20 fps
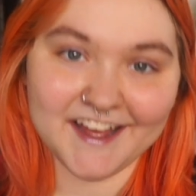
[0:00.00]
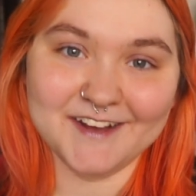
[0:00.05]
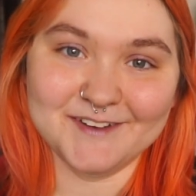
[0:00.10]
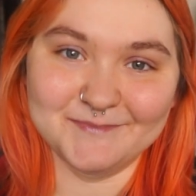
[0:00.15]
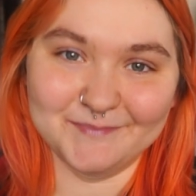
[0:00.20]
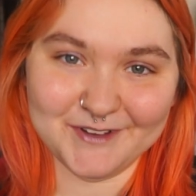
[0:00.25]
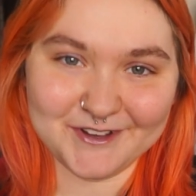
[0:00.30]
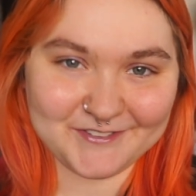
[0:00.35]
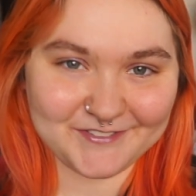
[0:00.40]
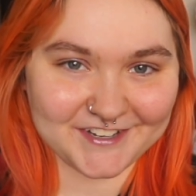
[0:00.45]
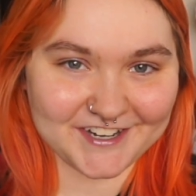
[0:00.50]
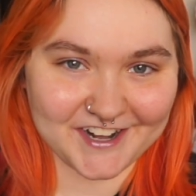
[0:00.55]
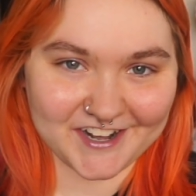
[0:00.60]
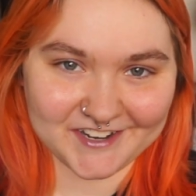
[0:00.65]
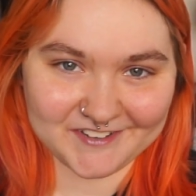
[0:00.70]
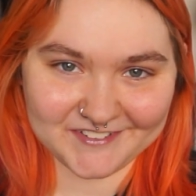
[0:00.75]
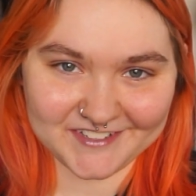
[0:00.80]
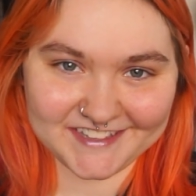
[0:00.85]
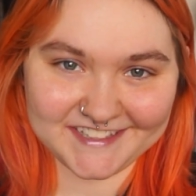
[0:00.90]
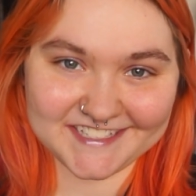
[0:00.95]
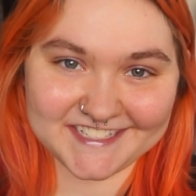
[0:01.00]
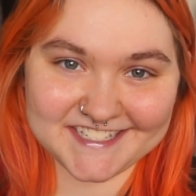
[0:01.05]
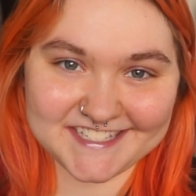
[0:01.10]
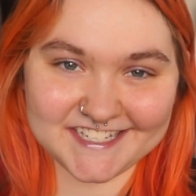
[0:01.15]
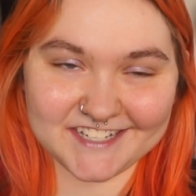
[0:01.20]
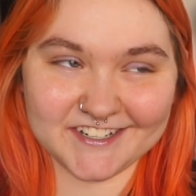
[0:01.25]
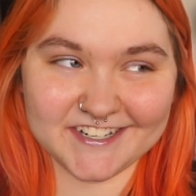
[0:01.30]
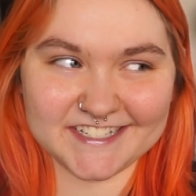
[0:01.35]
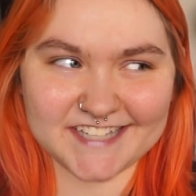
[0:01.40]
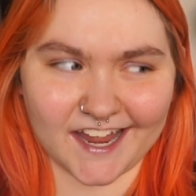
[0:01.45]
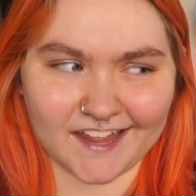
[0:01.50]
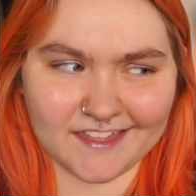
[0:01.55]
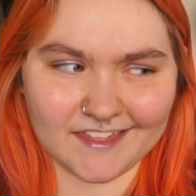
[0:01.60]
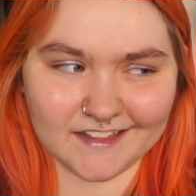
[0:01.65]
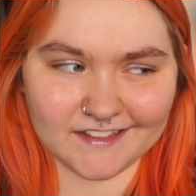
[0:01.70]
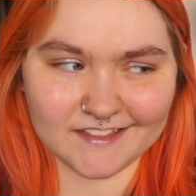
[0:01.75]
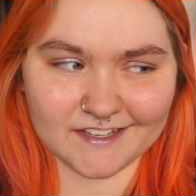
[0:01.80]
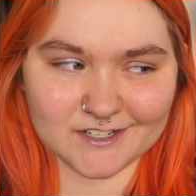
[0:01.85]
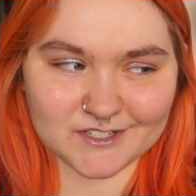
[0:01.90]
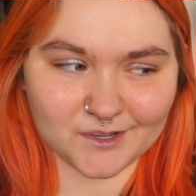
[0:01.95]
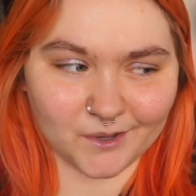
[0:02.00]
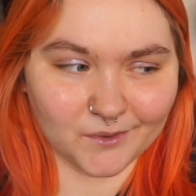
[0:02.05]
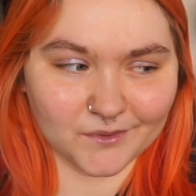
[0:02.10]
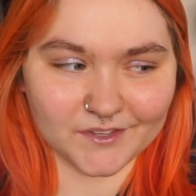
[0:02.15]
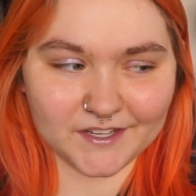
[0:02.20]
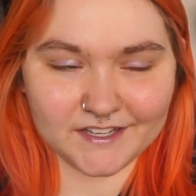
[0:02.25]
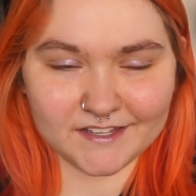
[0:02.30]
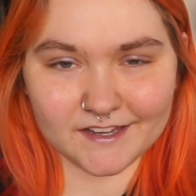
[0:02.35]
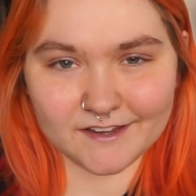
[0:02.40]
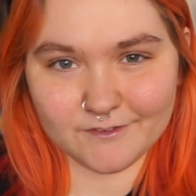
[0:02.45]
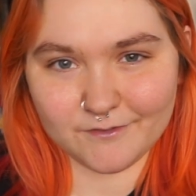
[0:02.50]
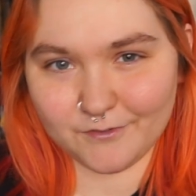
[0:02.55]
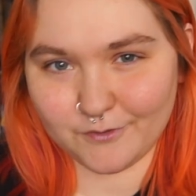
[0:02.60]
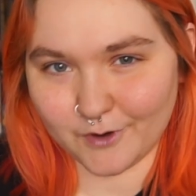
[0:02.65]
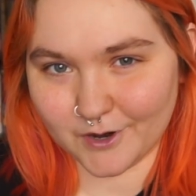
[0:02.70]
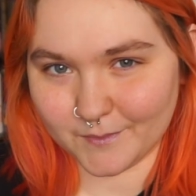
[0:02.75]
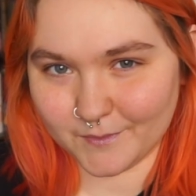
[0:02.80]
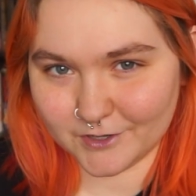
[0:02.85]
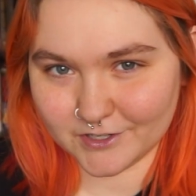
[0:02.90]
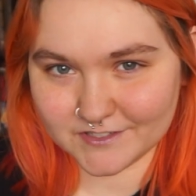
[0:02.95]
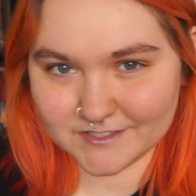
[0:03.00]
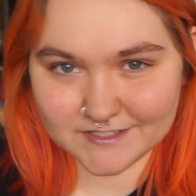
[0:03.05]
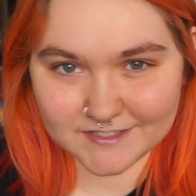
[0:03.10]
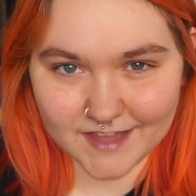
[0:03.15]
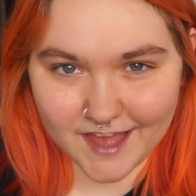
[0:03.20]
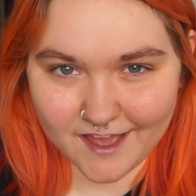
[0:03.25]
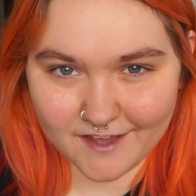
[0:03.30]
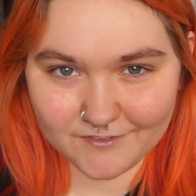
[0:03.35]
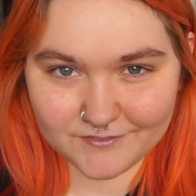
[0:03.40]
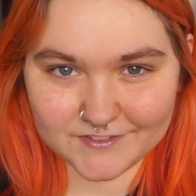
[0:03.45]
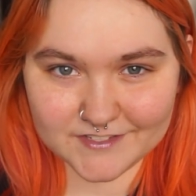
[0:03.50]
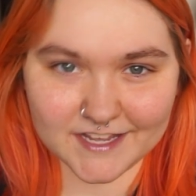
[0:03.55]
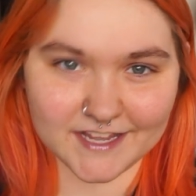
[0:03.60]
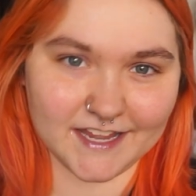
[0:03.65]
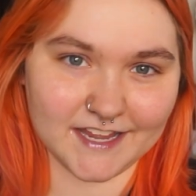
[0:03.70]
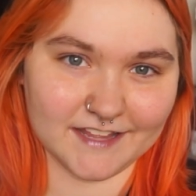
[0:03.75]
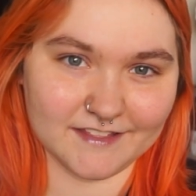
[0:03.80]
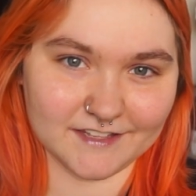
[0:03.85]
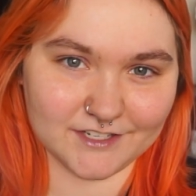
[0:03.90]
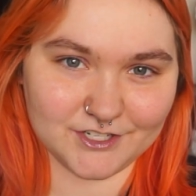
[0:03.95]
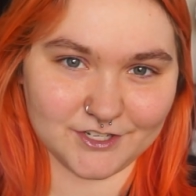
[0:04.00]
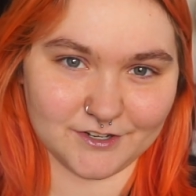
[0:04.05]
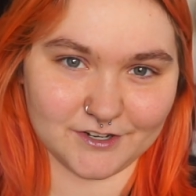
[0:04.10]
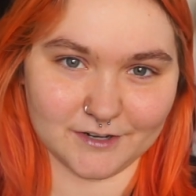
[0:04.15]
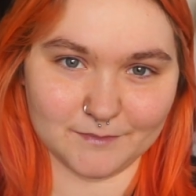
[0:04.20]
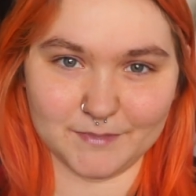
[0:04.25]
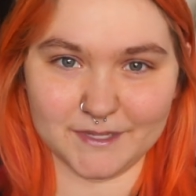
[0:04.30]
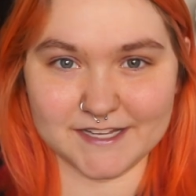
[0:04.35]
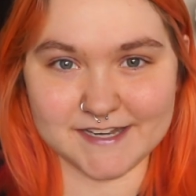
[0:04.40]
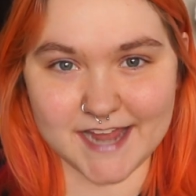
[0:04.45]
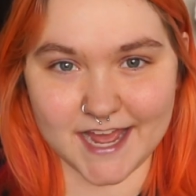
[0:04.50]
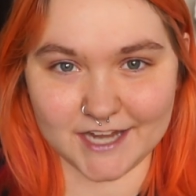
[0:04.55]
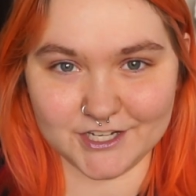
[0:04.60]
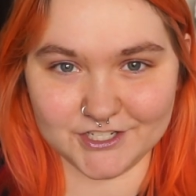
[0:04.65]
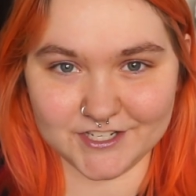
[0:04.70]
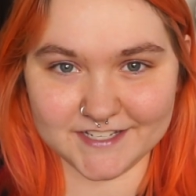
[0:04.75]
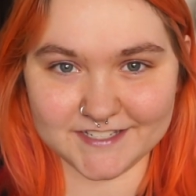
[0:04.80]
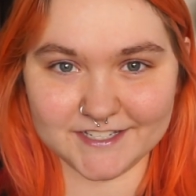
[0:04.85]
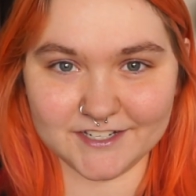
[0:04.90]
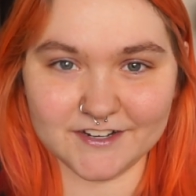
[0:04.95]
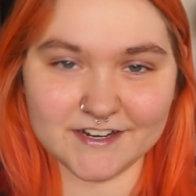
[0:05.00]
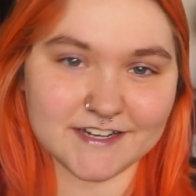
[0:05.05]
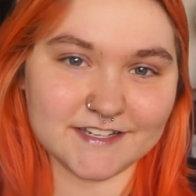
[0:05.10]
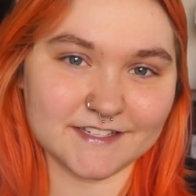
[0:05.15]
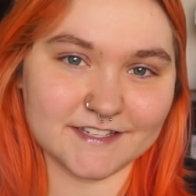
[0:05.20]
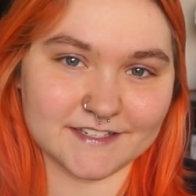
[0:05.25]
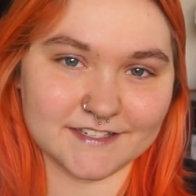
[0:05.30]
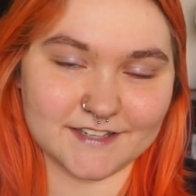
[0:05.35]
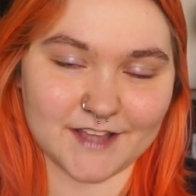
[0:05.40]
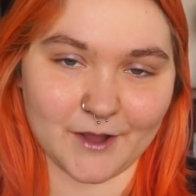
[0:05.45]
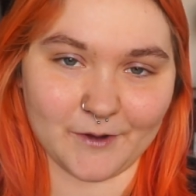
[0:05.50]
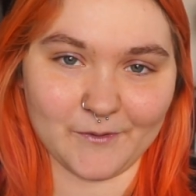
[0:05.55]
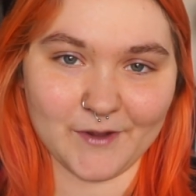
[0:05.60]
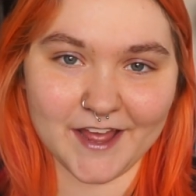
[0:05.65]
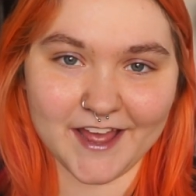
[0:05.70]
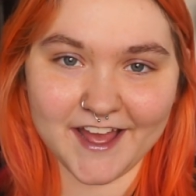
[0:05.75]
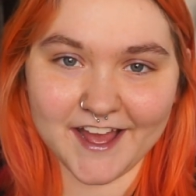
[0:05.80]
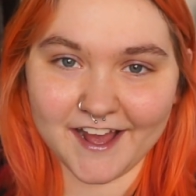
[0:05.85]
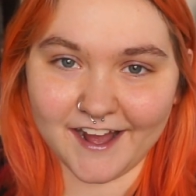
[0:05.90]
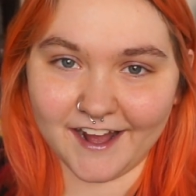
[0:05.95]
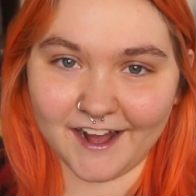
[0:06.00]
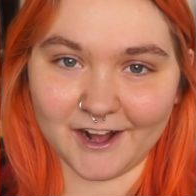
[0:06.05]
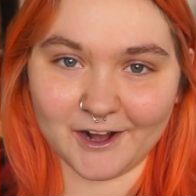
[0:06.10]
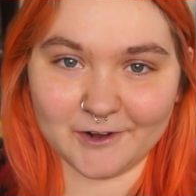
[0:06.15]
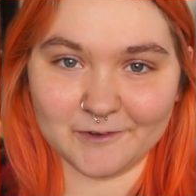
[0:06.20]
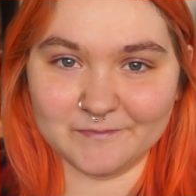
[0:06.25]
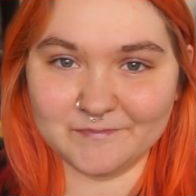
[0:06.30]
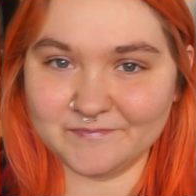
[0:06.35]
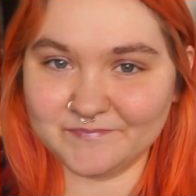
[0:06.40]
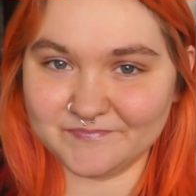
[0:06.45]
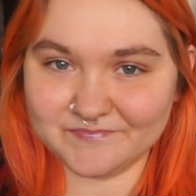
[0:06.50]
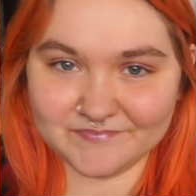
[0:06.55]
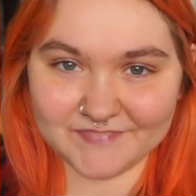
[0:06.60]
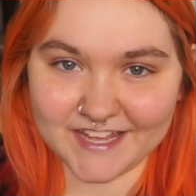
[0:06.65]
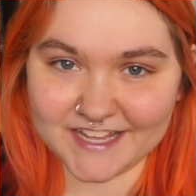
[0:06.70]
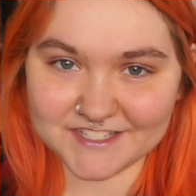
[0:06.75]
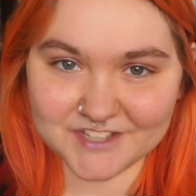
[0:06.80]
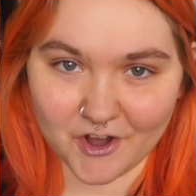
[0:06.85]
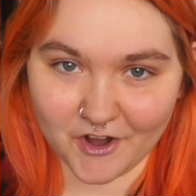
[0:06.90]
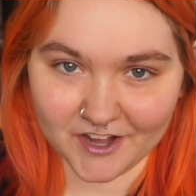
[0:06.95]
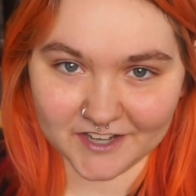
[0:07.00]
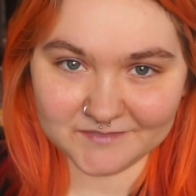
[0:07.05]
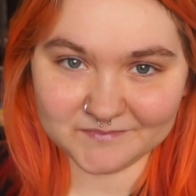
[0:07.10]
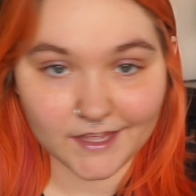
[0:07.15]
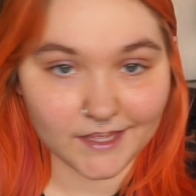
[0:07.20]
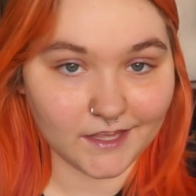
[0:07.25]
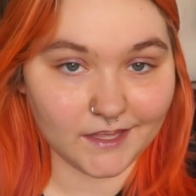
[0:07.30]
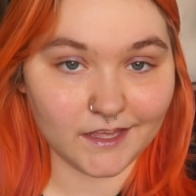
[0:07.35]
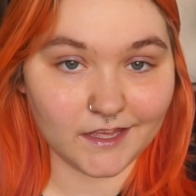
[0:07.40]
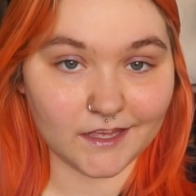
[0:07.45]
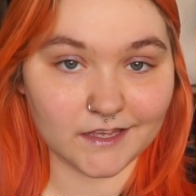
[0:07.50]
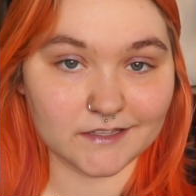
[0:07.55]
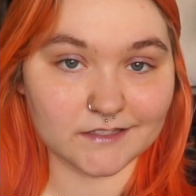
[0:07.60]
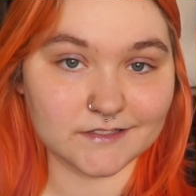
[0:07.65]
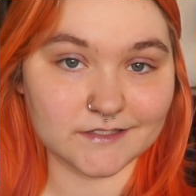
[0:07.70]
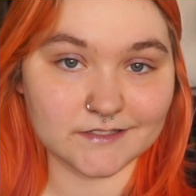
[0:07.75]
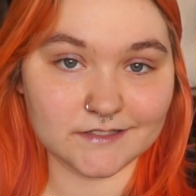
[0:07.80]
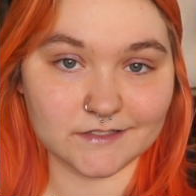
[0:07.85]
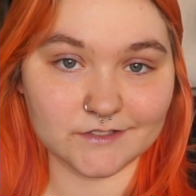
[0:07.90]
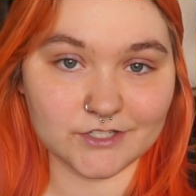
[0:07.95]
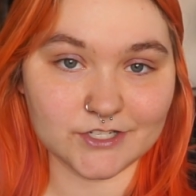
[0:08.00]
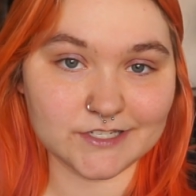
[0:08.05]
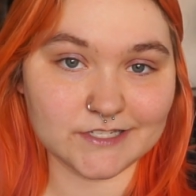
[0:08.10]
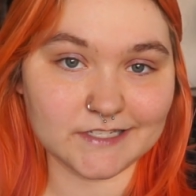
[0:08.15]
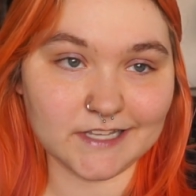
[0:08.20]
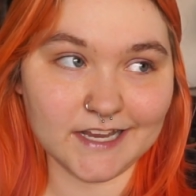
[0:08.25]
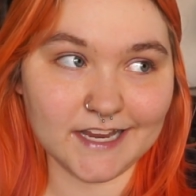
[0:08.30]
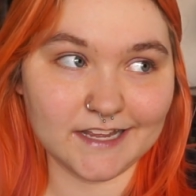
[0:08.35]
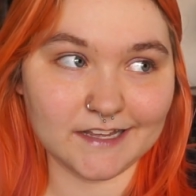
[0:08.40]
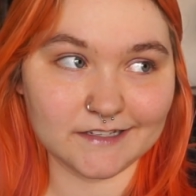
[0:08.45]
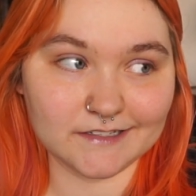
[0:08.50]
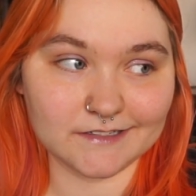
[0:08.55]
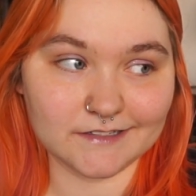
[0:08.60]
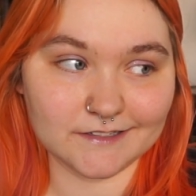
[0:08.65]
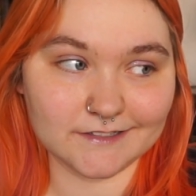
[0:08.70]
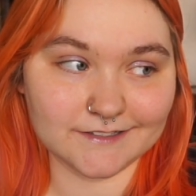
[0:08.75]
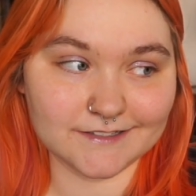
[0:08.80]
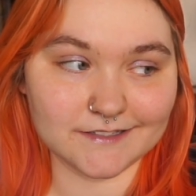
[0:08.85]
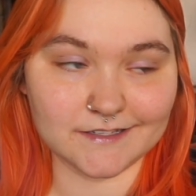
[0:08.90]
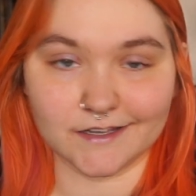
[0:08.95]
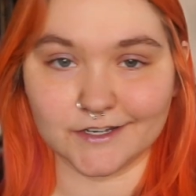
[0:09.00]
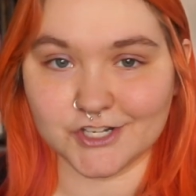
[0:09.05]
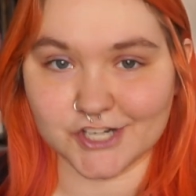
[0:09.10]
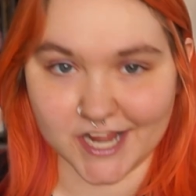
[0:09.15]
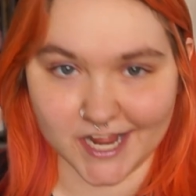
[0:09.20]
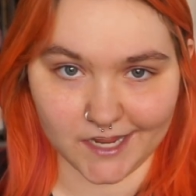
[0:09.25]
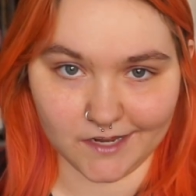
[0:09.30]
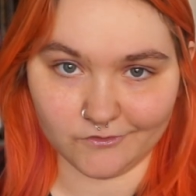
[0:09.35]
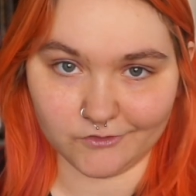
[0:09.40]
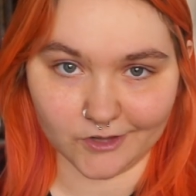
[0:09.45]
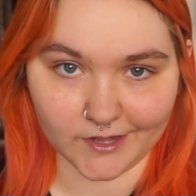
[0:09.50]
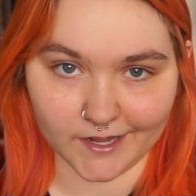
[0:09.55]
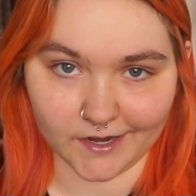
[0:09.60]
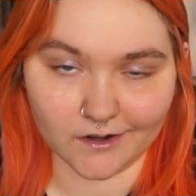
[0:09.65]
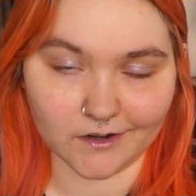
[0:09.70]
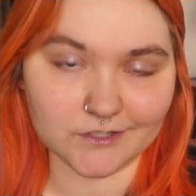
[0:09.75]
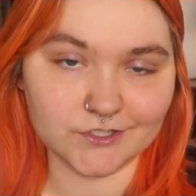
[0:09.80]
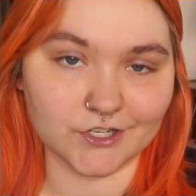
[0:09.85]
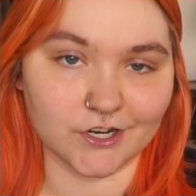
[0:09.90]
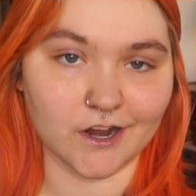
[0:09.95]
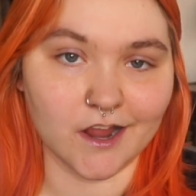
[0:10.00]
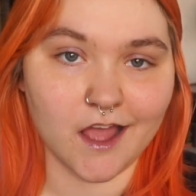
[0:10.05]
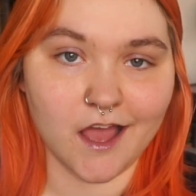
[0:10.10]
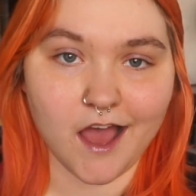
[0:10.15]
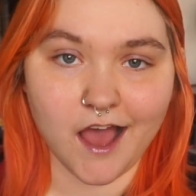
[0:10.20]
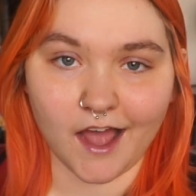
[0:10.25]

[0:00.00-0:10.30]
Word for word: Moving on with this series, I think there's only like four books left in the Tudor and Plantagenet series. So um, he's gone. He is just like such a hateful character.